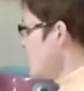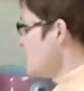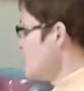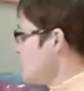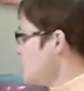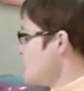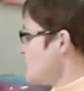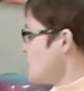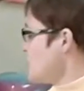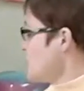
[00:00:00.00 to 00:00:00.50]

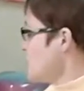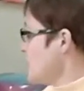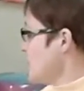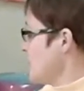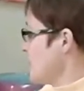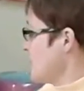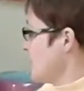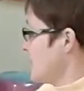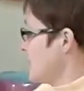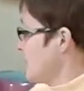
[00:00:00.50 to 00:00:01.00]
So
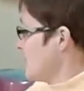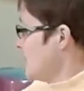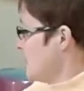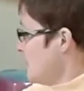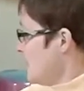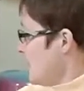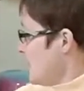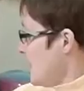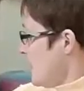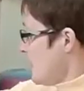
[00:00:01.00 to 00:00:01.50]

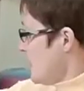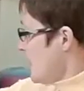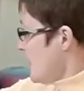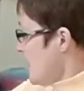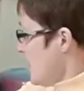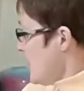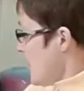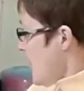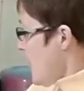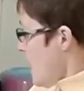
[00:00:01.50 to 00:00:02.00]

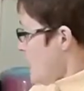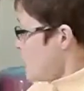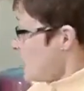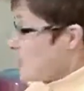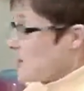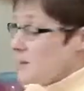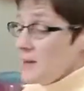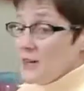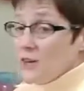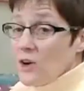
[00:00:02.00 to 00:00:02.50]
I'm going
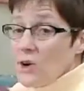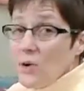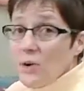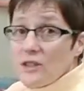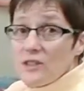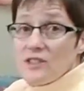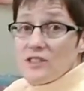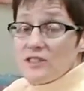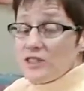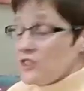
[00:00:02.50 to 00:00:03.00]
to make a
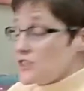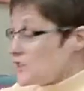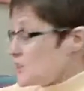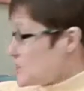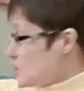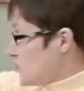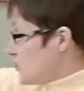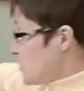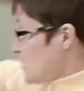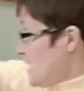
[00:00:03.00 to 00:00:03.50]
cornstarch
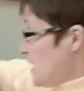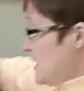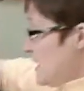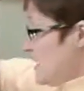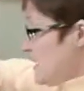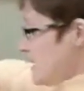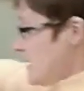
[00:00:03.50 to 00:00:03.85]
slurry,